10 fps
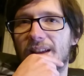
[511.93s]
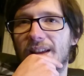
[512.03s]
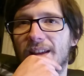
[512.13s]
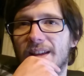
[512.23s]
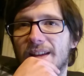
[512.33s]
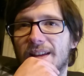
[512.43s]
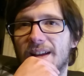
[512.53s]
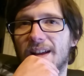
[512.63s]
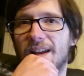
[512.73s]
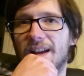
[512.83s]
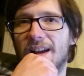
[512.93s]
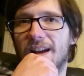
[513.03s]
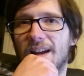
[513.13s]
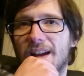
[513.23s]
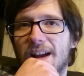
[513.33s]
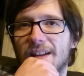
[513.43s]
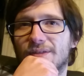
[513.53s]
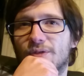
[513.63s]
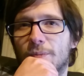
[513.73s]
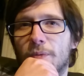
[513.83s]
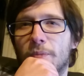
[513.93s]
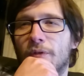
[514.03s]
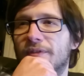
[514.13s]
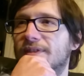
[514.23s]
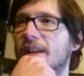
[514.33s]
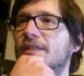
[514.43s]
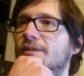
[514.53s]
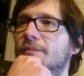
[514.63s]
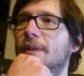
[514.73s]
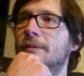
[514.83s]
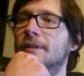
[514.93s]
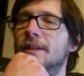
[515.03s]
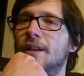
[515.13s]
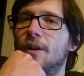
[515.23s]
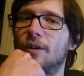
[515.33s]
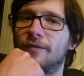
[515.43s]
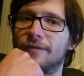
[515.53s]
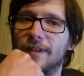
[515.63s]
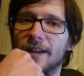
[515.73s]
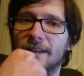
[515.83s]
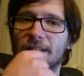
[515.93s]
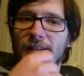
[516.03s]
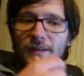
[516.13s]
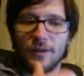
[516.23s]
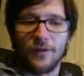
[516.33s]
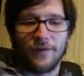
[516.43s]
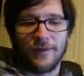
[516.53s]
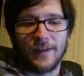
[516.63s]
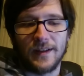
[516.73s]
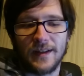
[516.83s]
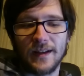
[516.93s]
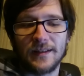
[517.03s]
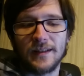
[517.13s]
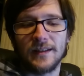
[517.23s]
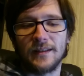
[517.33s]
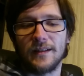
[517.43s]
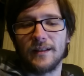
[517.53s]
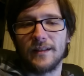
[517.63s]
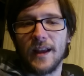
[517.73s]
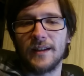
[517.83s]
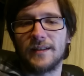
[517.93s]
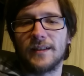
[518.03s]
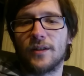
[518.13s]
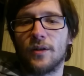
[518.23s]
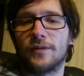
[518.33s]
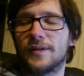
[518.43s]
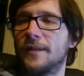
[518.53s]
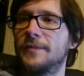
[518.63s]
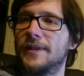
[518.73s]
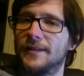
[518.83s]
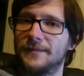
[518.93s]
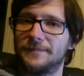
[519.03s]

uh, anthropomorphization maybe of the of the deity deity concept